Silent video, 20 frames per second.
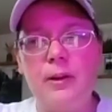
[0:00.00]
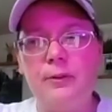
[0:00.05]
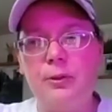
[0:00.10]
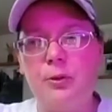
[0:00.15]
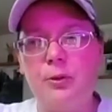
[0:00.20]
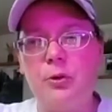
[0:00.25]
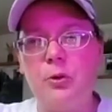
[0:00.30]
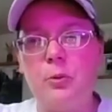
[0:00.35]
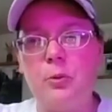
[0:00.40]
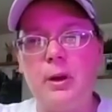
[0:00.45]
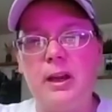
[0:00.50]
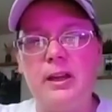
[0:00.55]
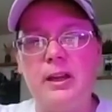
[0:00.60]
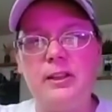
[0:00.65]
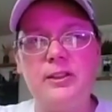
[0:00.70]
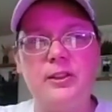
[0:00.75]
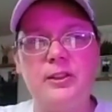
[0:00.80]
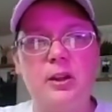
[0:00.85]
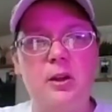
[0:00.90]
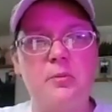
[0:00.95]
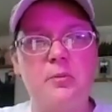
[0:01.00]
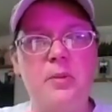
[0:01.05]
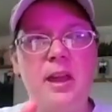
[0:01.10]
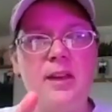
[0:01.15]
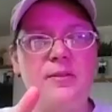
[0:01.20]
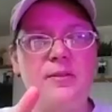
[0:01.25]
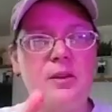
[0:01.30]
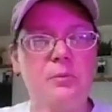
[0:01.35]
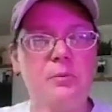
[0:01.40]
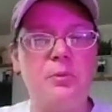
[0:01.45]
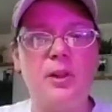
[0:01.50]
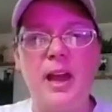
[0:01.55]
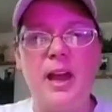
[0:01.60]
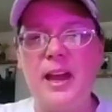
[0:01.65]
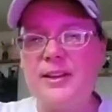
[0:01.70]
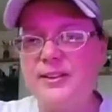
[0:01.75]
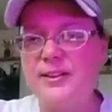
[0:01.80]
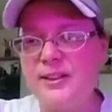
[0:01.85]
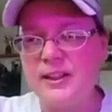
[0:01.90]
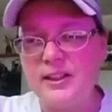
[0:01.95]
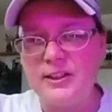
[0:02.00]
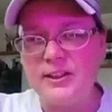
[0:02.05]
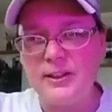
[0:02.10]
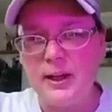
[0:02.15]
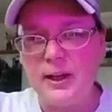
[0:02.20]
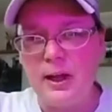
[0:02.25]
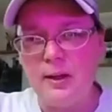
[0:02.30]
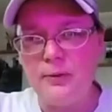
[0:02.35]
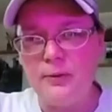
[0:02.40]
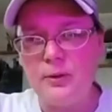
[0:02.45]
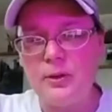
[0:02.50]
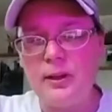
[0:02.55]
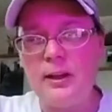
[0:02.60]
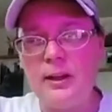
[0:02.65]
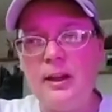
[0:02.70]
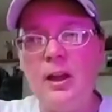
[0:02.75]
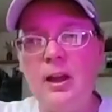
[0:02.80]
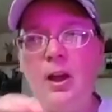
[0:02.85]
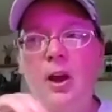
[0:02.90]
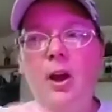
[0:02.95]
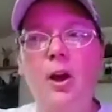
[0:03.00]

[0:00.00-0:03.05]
I've thrown away some heavy plastic stuff. Okay?